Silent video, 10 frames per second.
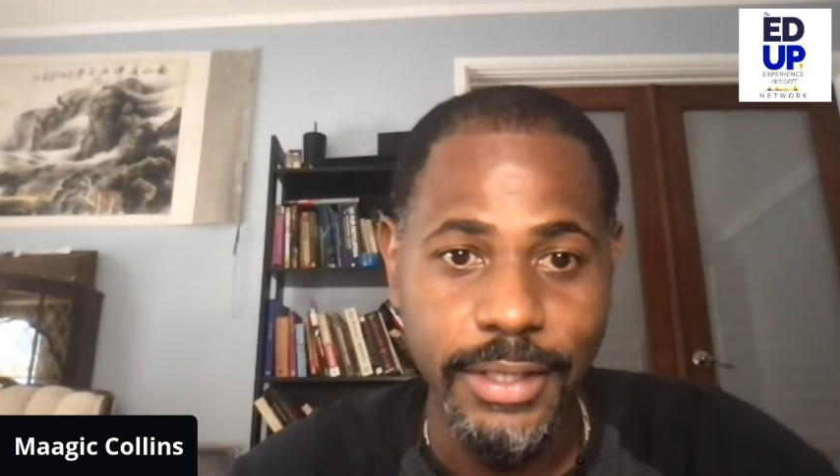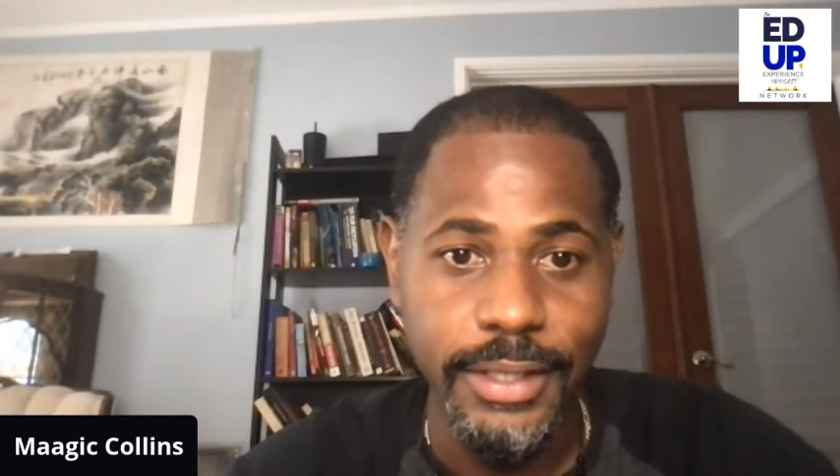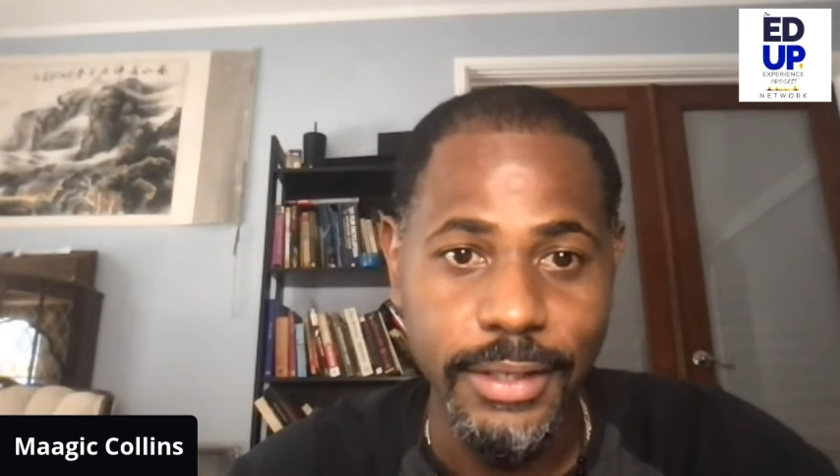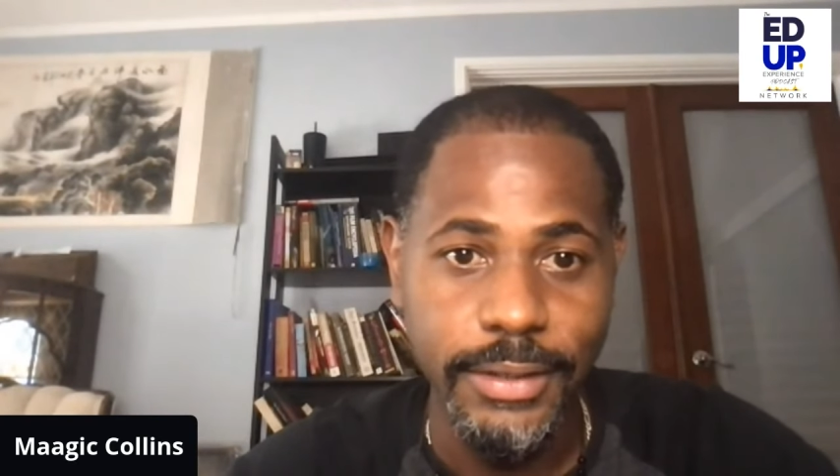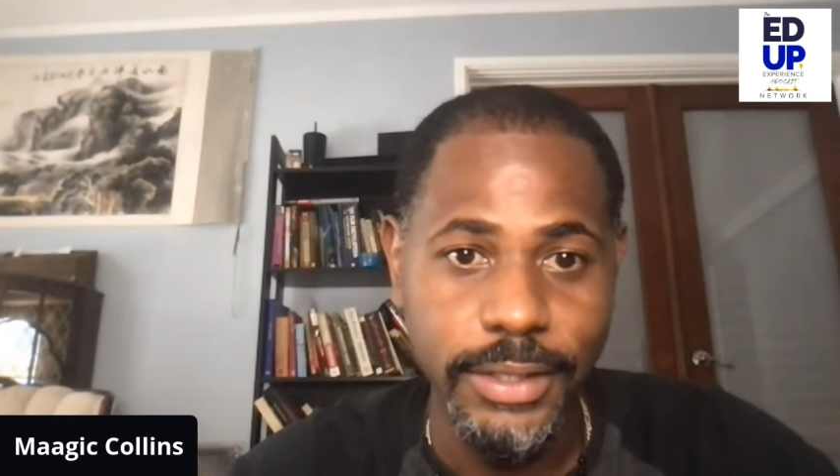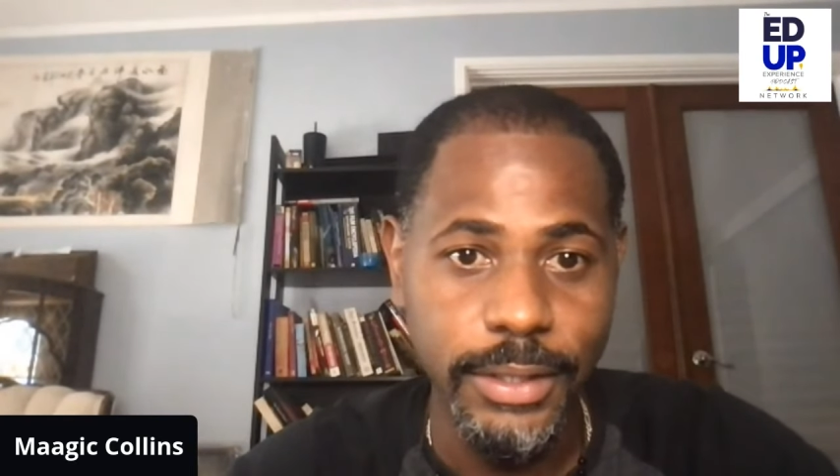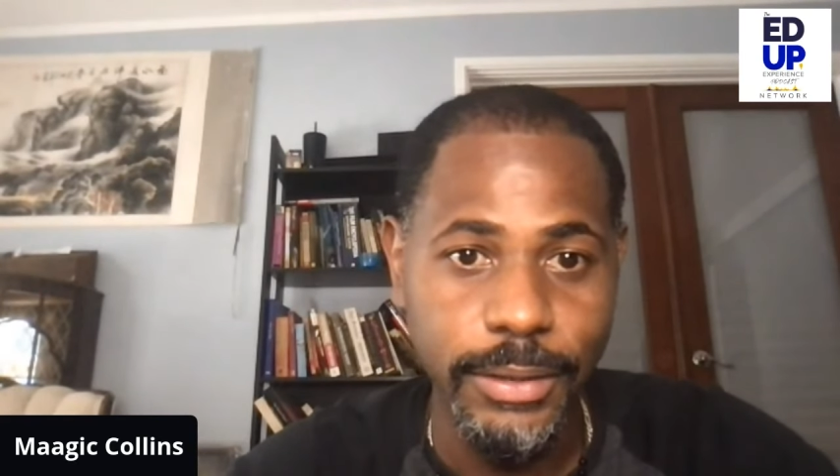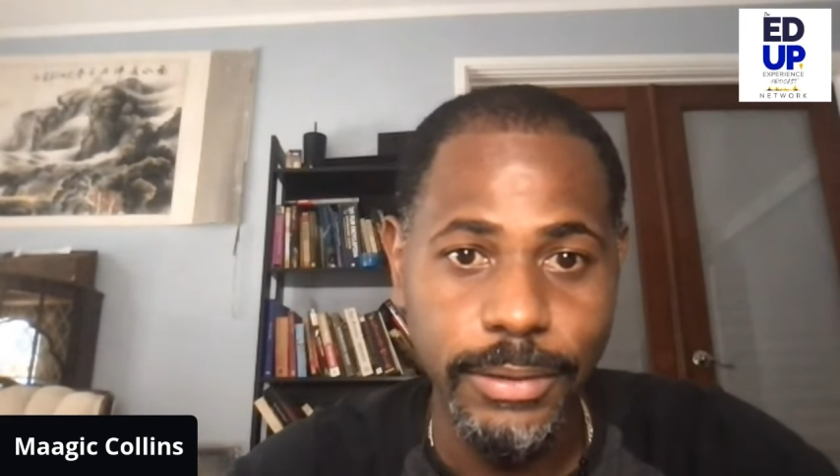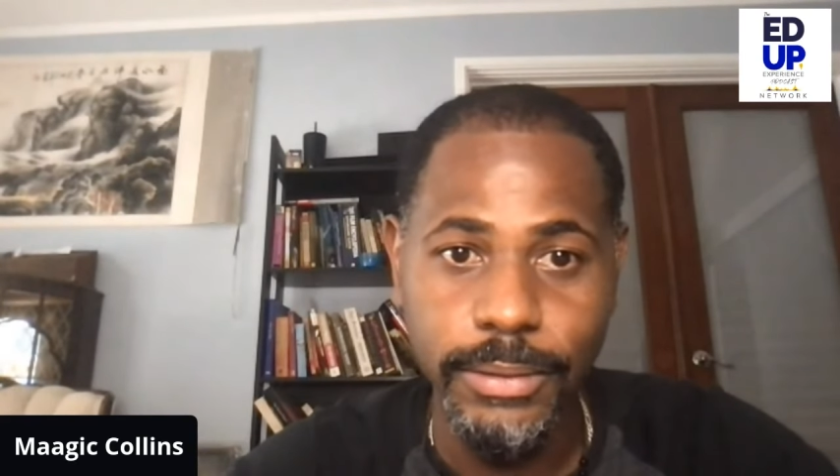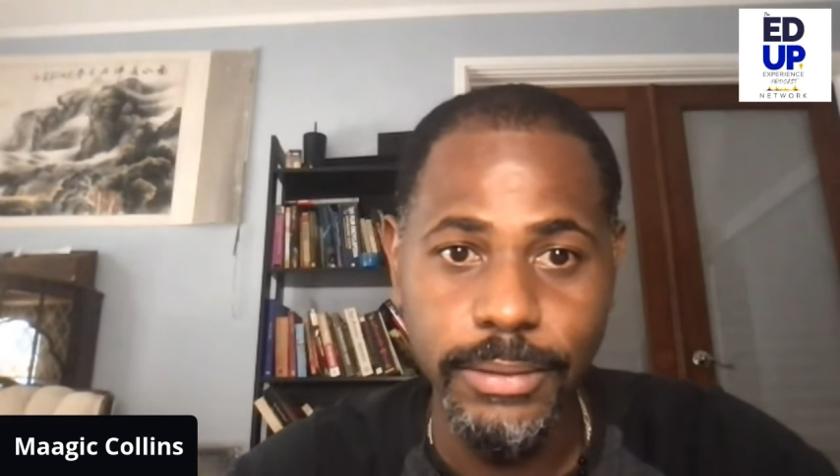on the
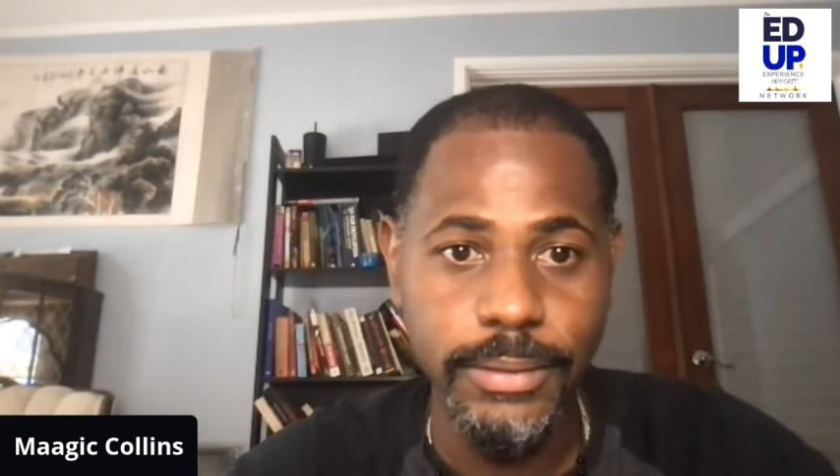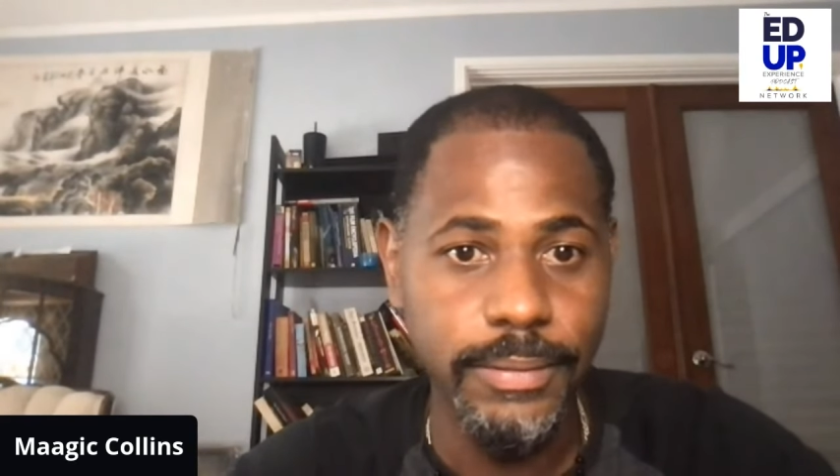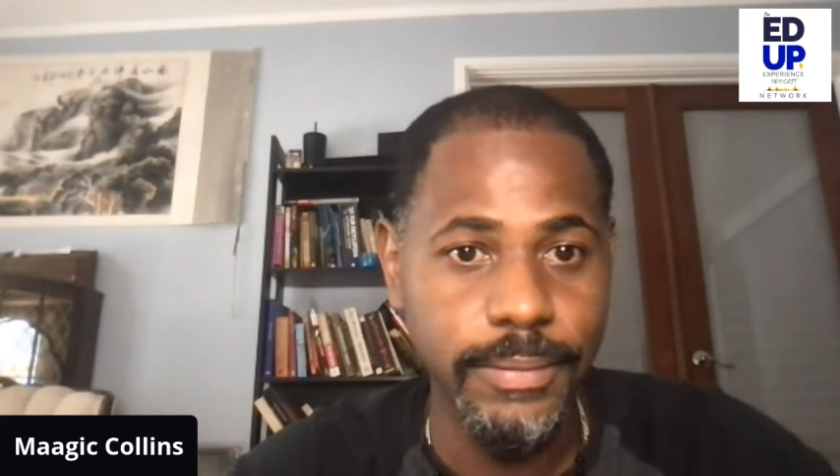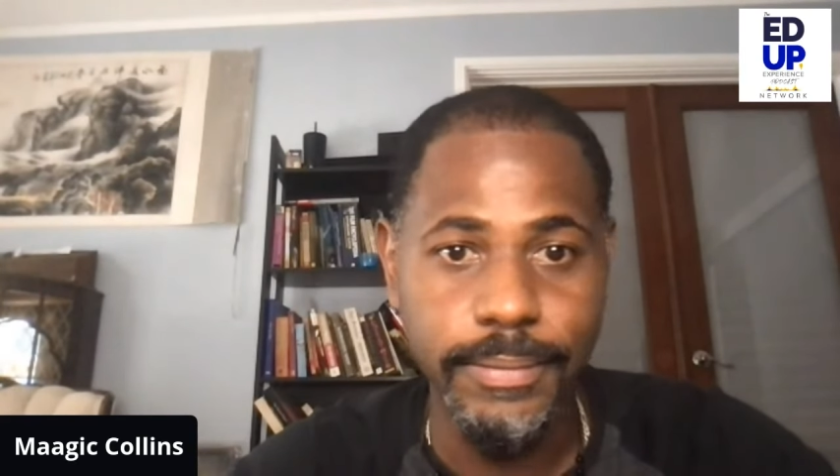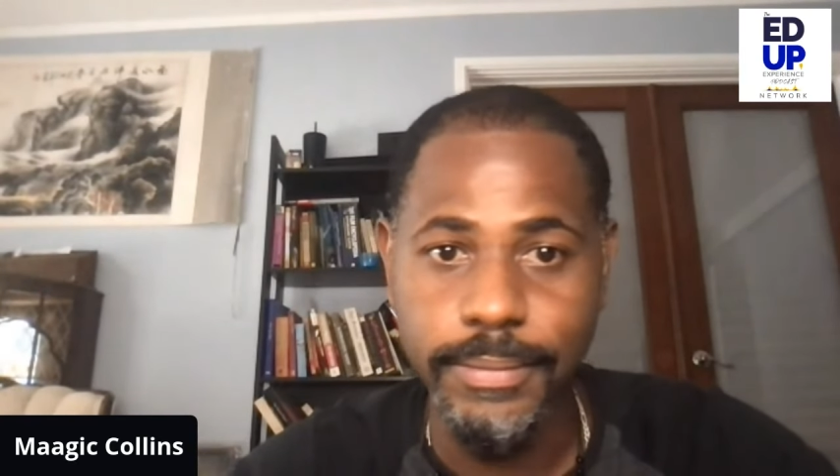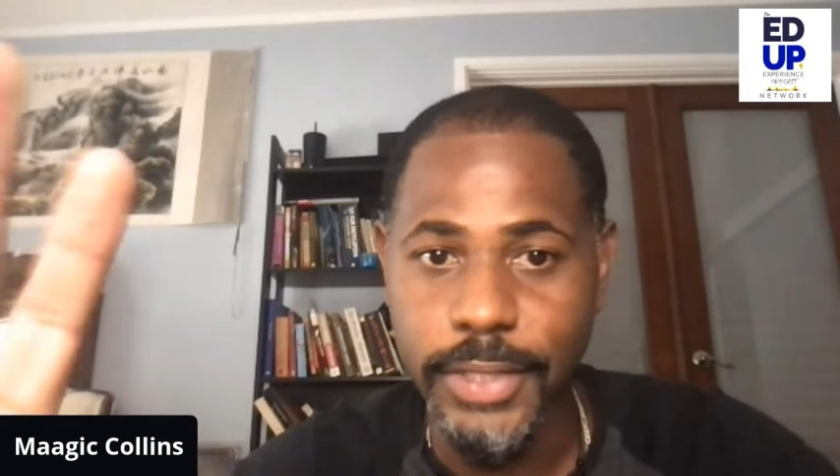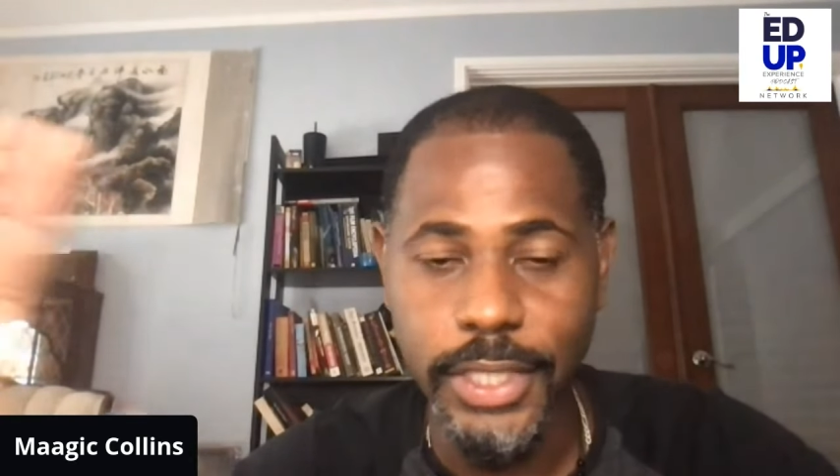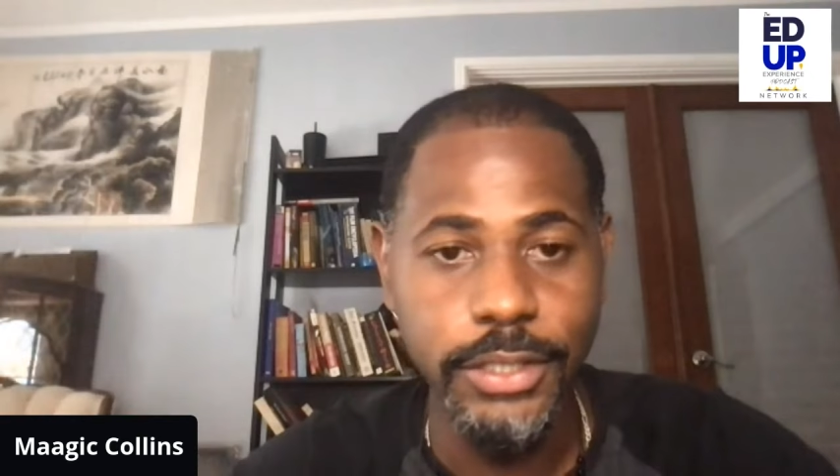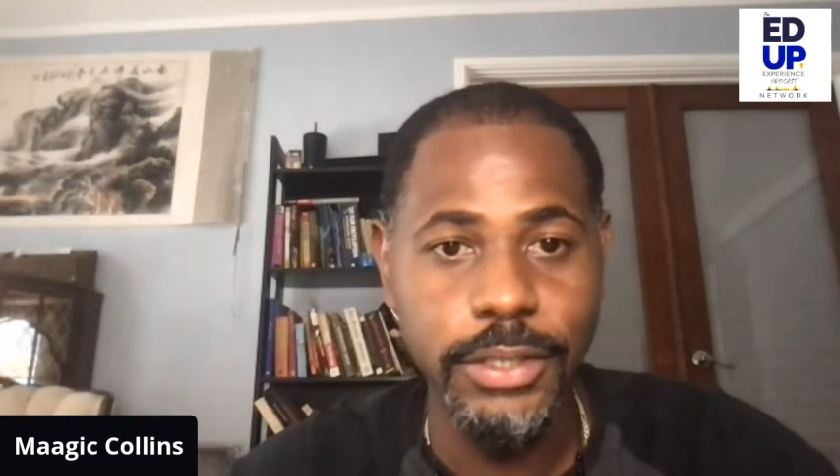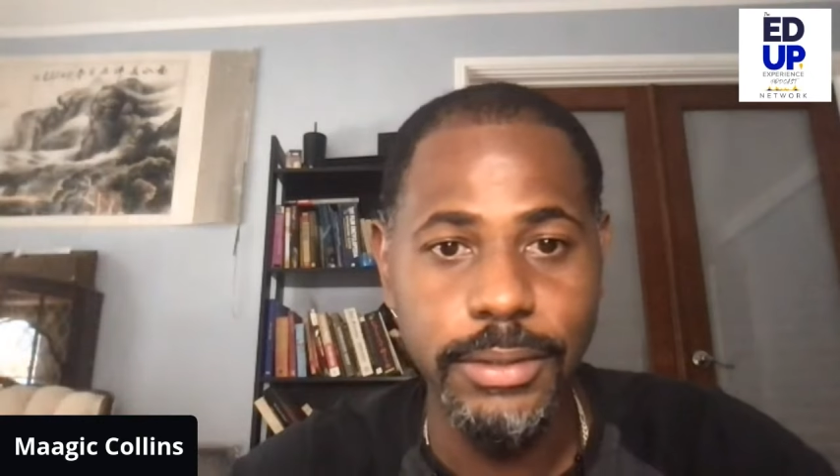whole
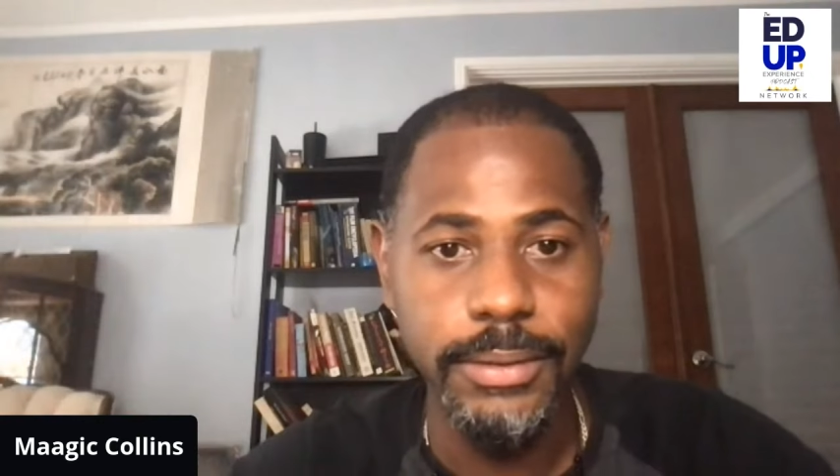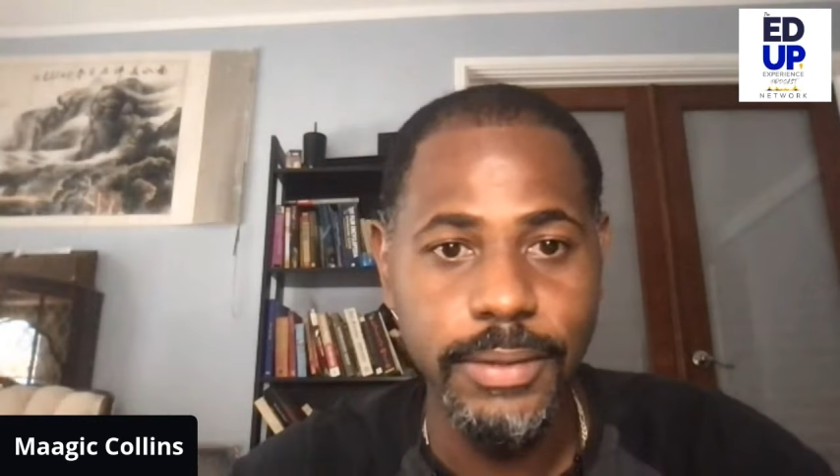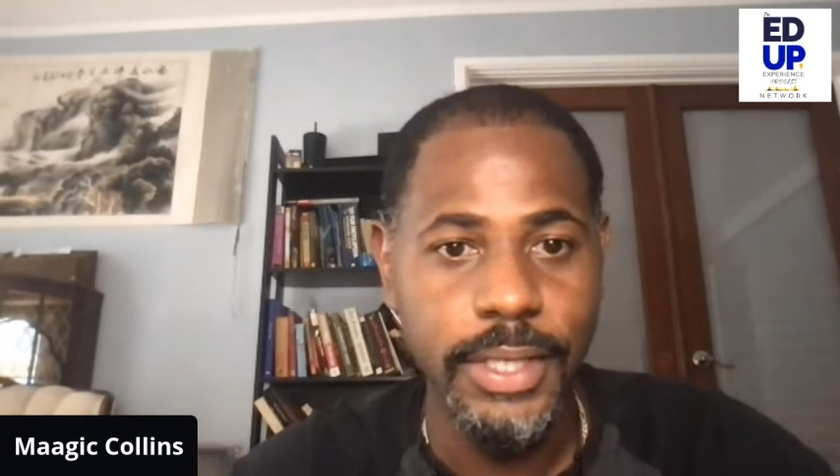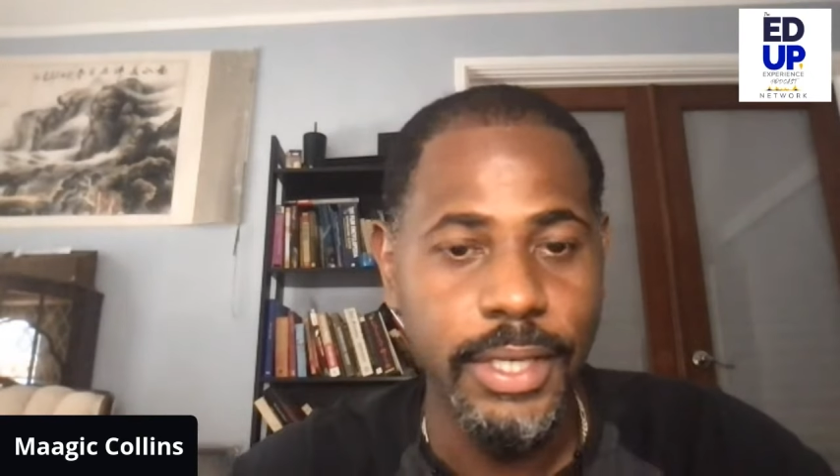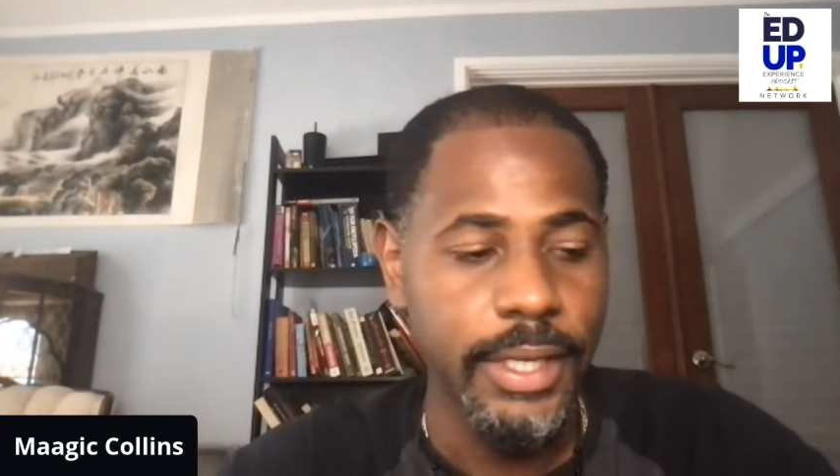issue.